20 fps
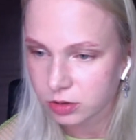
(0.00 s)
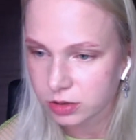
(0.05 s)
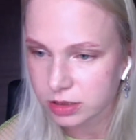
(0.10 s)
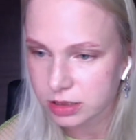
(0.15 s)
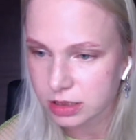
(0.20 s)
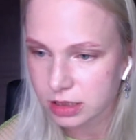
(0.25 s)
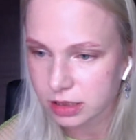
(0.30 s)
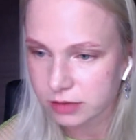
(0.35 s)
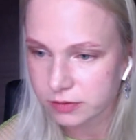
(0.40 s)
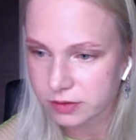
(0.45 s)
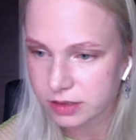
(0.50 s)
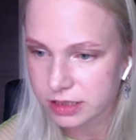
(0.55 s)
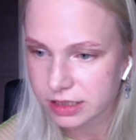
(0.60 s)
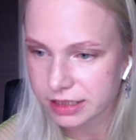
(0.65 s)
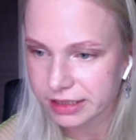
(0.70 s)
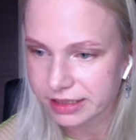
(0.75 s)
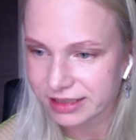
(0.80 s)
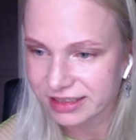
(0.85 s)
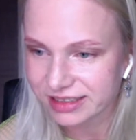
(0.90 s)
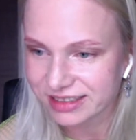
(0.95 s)
Girls love
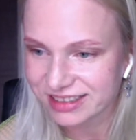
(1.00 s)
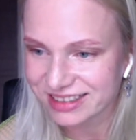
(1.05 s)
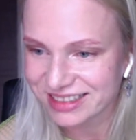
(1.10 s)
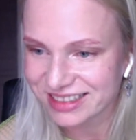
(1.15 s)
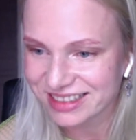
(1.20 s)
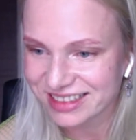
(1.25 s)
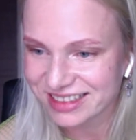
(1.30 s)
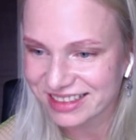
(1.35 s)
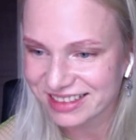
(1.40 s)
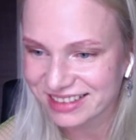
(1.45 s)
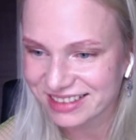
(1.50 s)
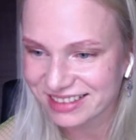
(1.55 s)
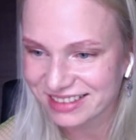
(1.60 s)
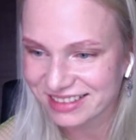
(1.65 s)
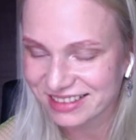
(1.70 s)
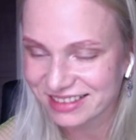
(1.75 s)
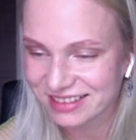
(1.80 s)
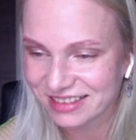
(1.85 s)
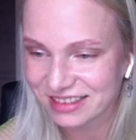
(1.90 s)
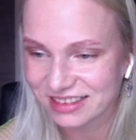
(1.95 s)
tigers.
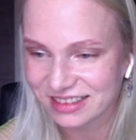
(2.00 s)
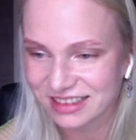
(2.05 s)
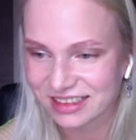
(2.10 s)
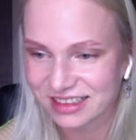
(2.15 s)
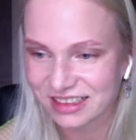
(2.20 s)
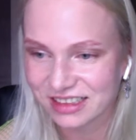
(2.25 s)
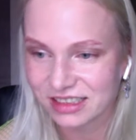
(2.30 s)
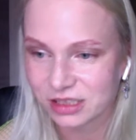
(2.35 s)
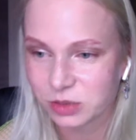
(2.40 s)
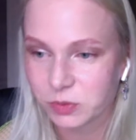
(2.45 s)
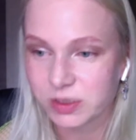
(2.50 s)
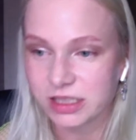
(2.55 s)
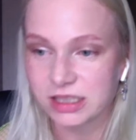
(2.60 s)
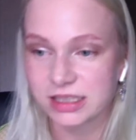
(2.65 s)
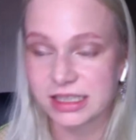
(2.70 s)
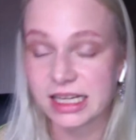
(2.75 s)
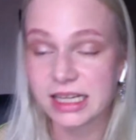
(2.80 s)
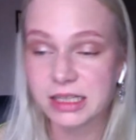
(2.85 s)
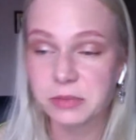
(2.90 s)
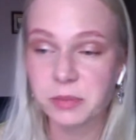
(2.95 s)

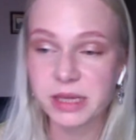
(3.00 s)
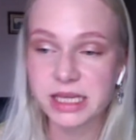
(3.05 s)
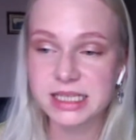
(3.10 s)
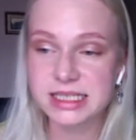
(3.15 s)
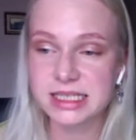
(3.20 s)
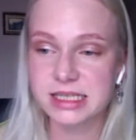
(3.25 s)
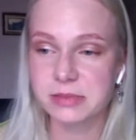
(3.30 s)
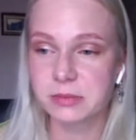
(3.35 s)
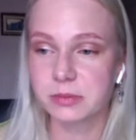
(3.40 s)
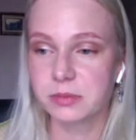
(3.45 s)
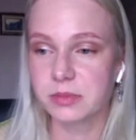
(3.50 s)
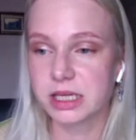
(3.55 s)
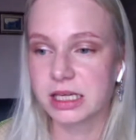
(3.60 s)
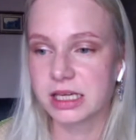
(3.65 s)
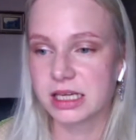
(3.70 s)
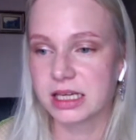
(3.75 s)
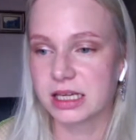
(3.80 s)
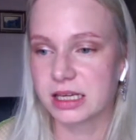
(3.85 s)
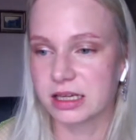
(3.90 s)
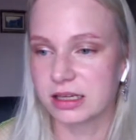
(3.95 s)
Well, that makes
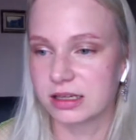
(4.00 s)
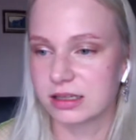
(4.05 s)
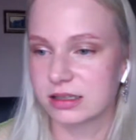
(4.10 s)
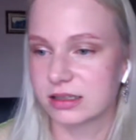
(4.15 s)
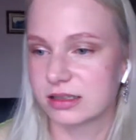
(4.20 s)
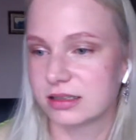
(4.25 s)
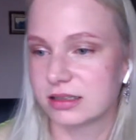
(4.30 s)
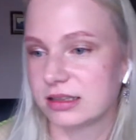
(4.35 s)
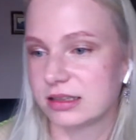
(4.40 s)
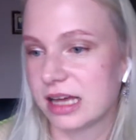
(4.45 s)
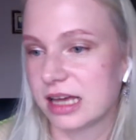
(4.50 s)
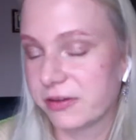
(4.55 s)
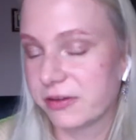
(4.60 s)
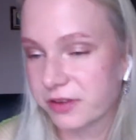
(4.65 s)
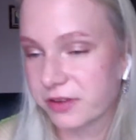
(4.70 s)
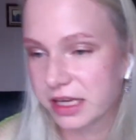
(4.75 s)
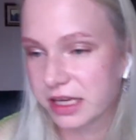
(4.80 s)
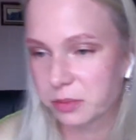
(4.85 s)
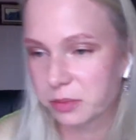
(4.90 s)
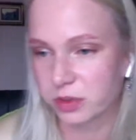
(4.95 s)
me
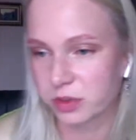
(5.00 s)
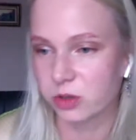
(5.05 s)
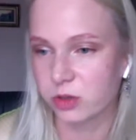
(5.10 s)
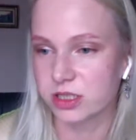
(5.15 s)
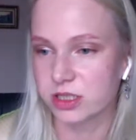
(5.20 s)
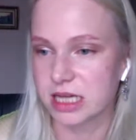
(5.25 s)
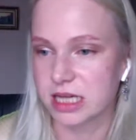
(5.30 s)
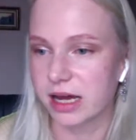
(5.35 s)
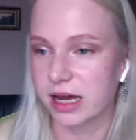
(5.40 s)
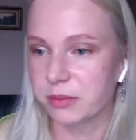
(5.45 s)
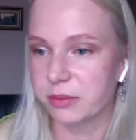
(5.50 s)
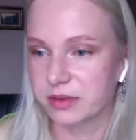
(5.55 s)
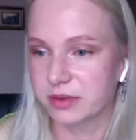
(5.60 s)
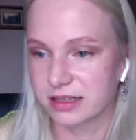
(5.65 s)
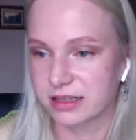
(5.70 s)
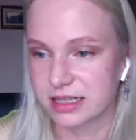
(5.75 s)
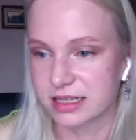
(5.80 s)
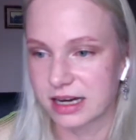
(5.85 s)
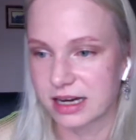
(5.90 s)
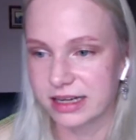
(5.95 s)
love him because
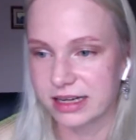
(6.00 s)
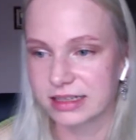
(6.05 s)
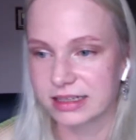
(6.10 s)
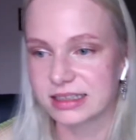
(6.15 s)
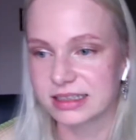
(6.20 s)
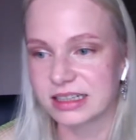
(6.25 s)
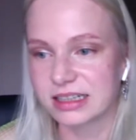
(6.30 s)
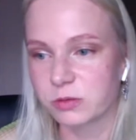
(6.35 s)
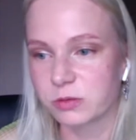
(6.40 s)
I'm the tiger.